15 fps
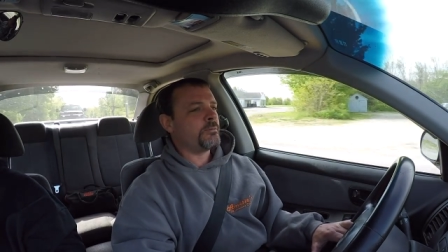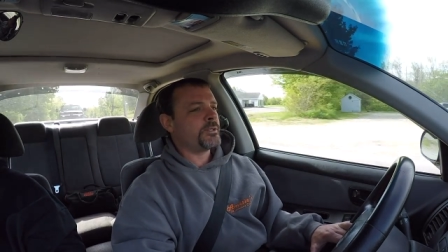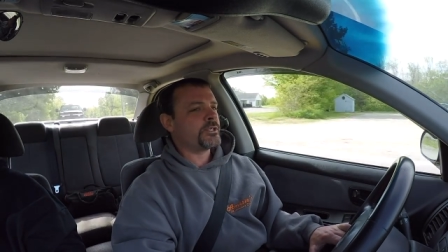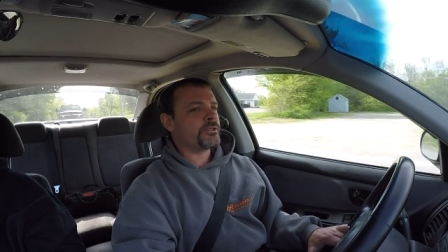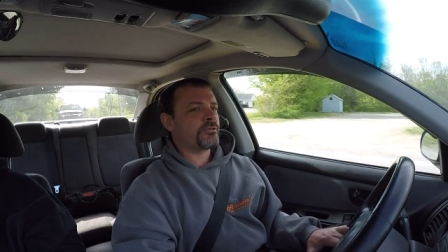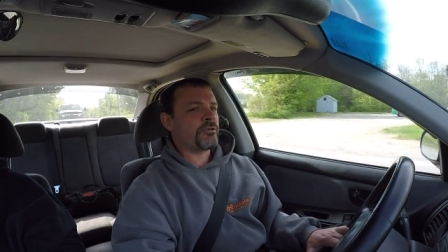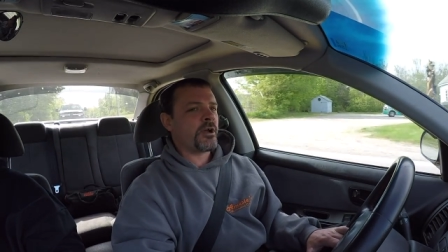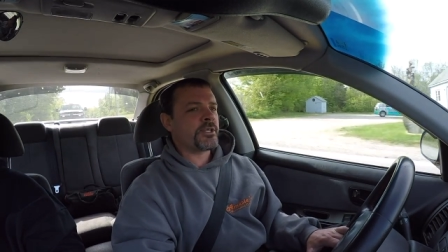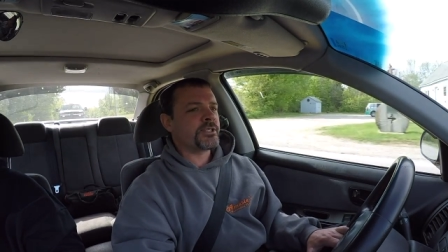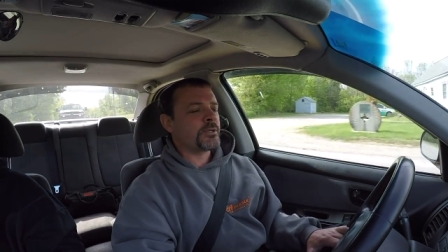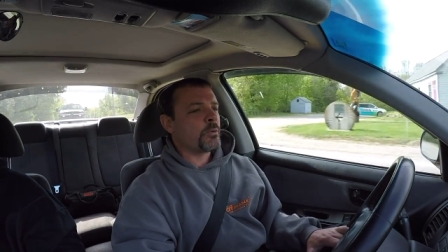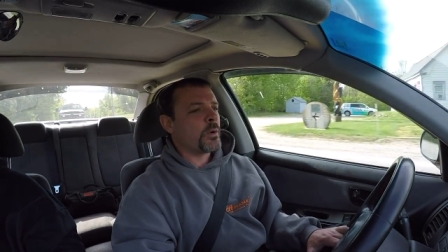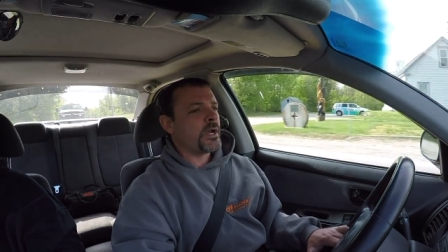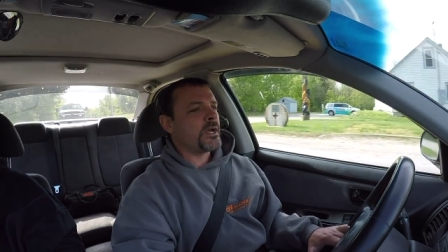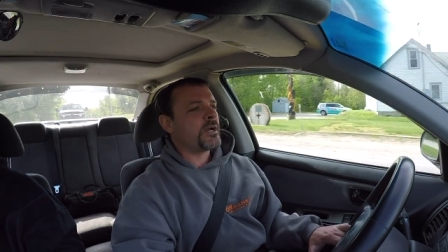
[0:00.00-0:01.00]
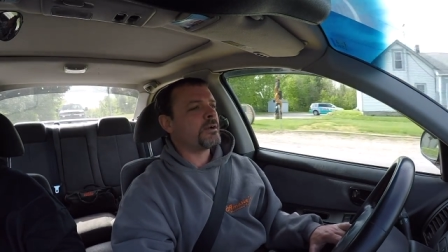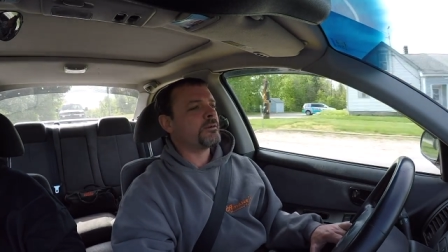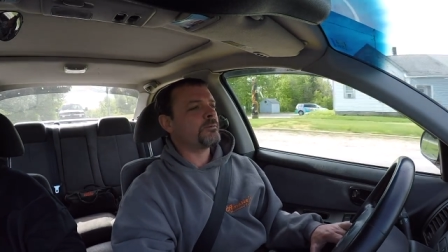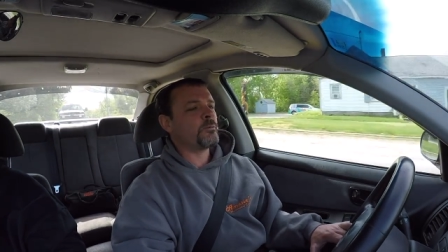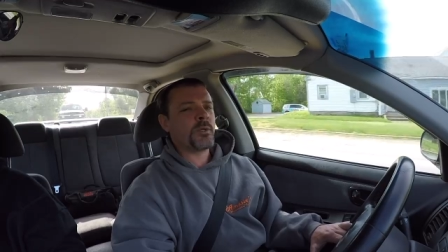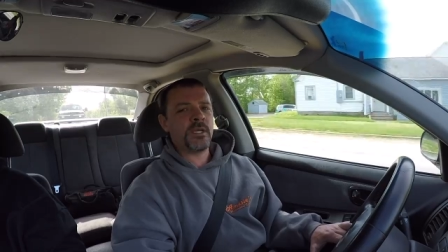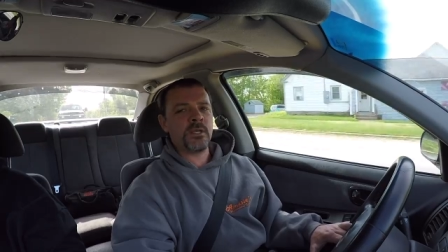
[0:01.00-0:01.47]
We just crossed the Weir.
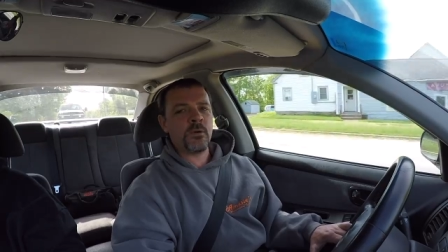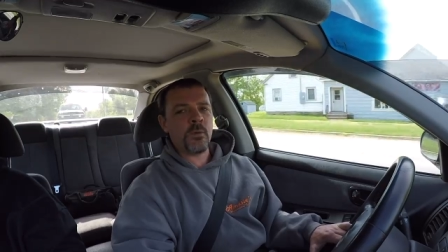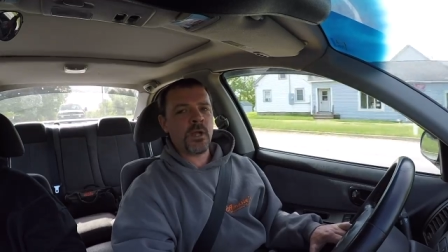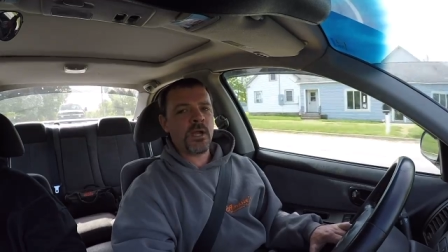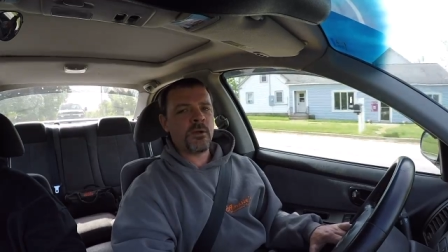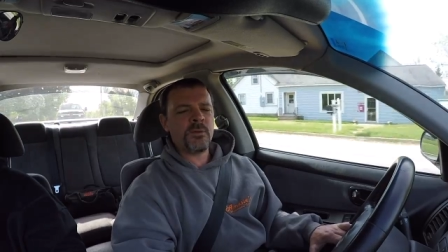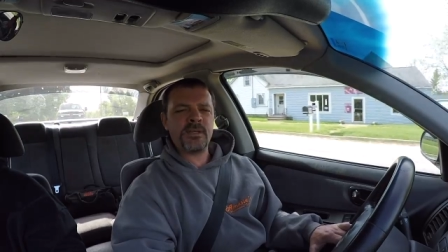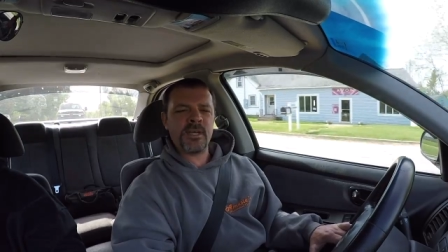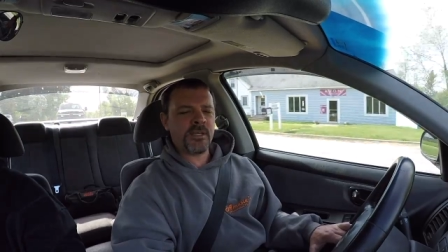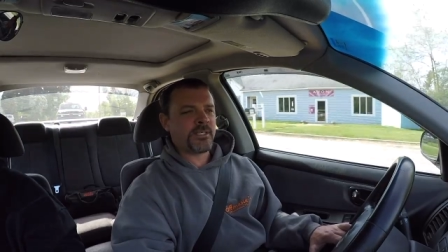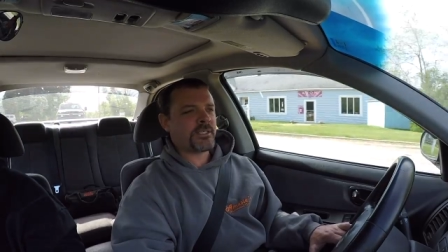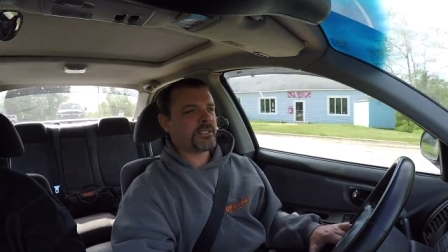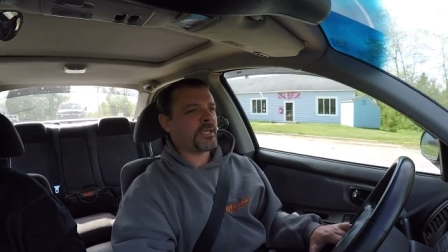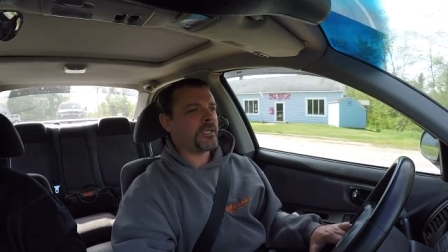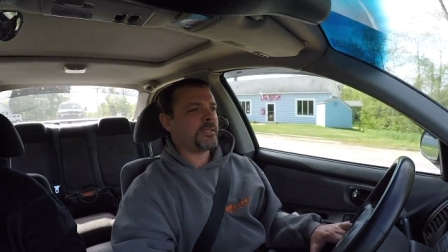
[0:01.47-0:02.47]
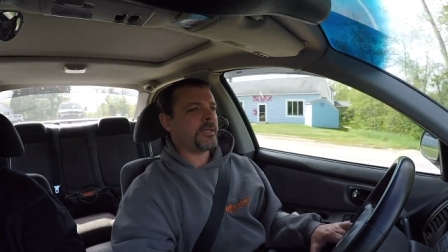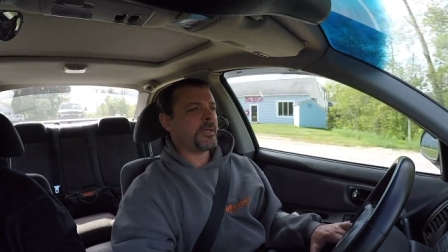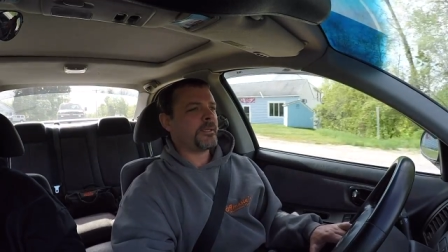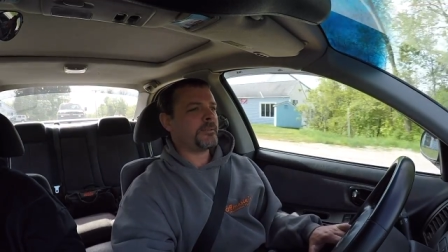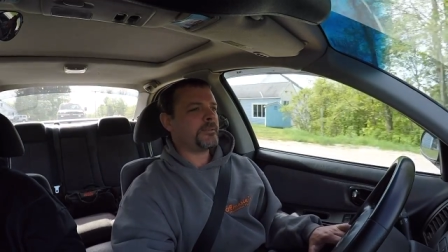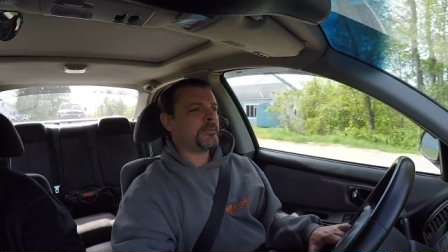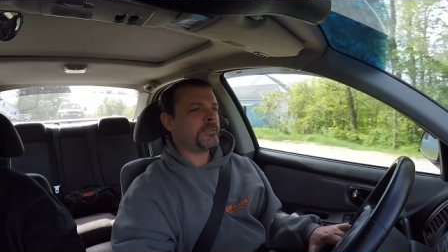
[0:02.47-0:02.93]
I wonder how you say
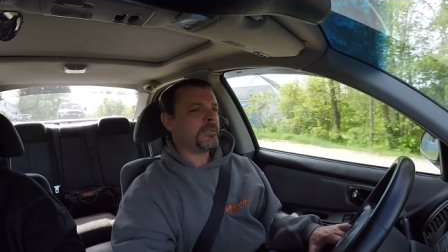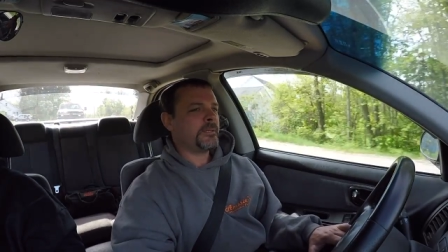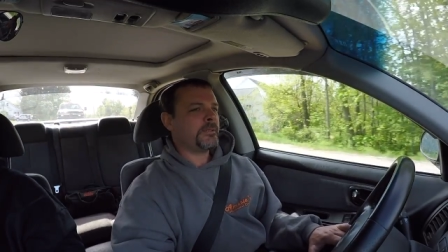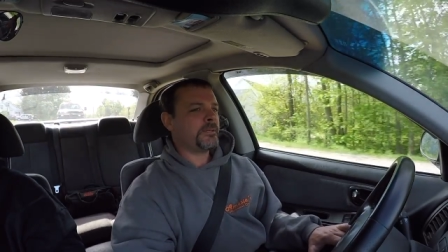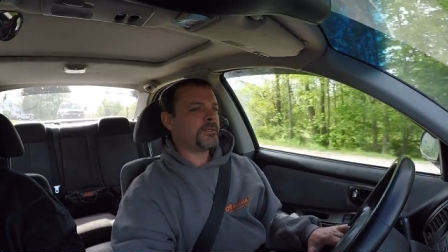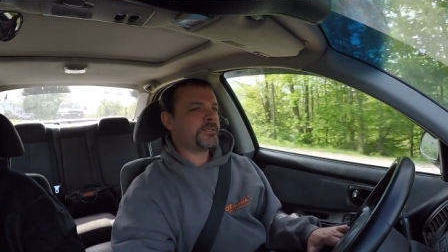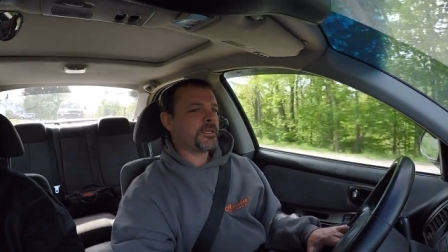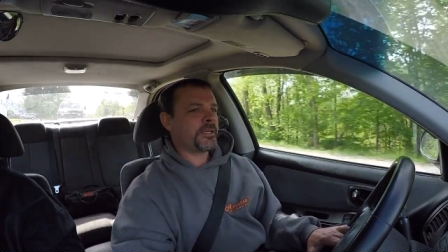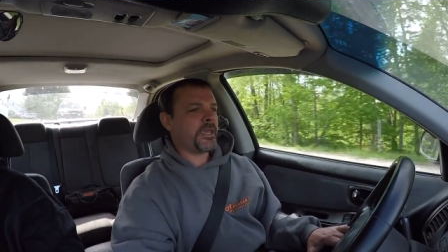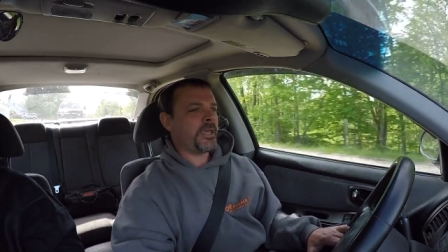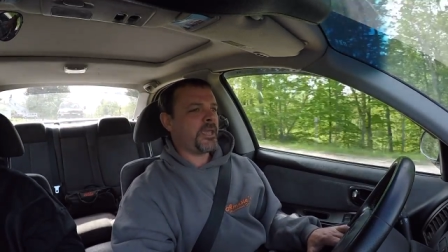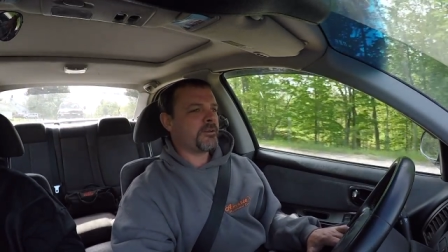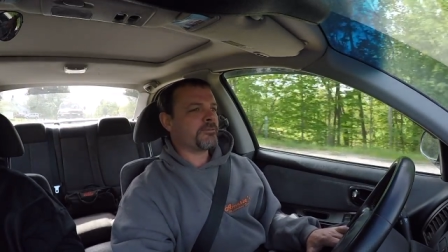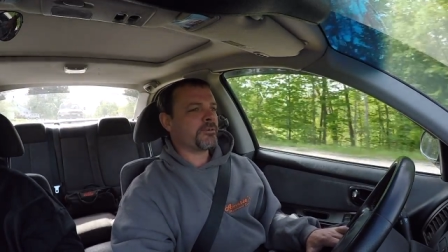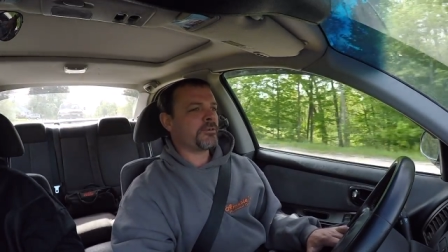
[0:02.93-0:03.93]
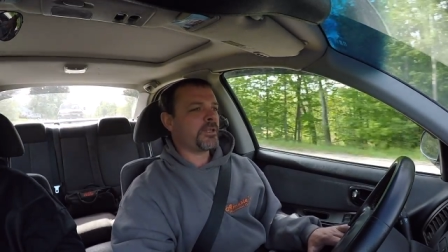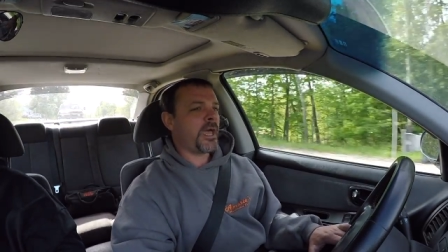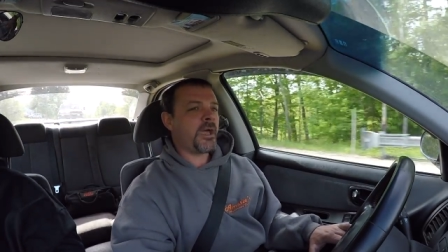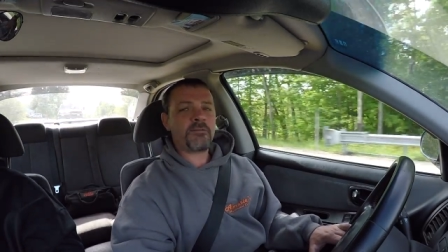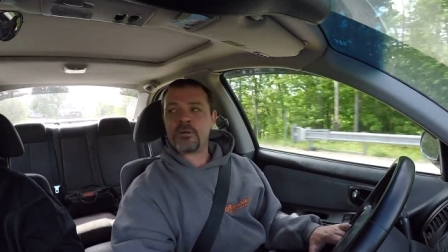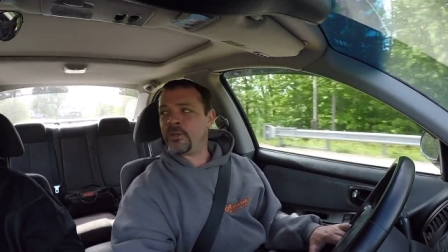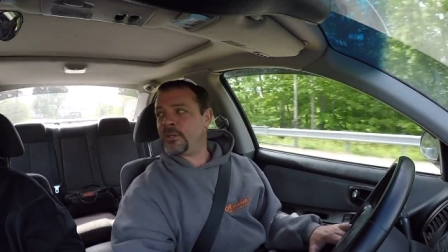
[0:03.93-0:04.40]
that. That's like Haverhill.
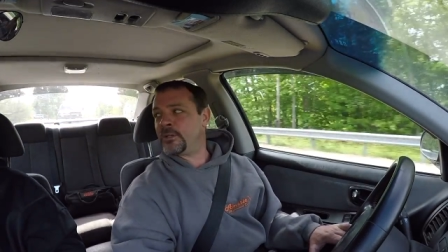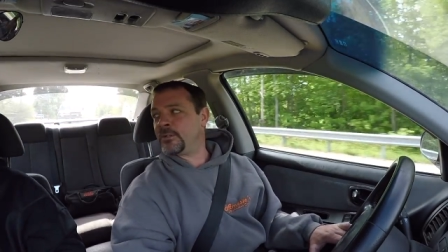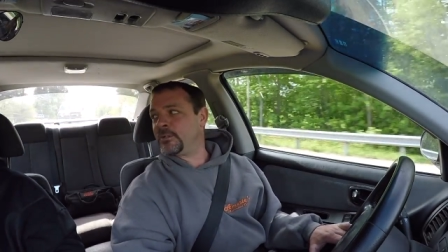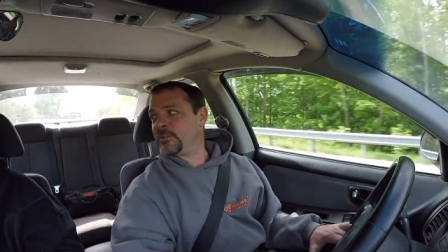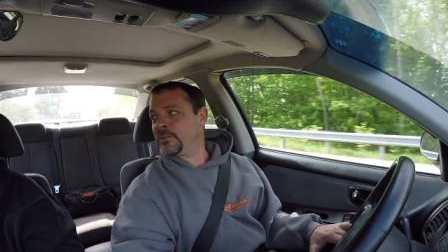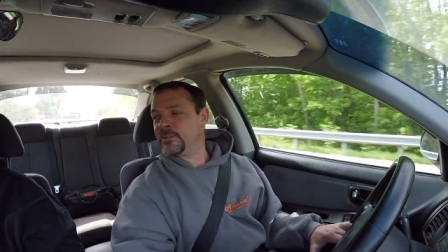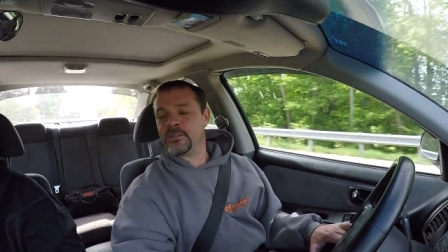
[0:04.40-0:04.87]
Haverhill.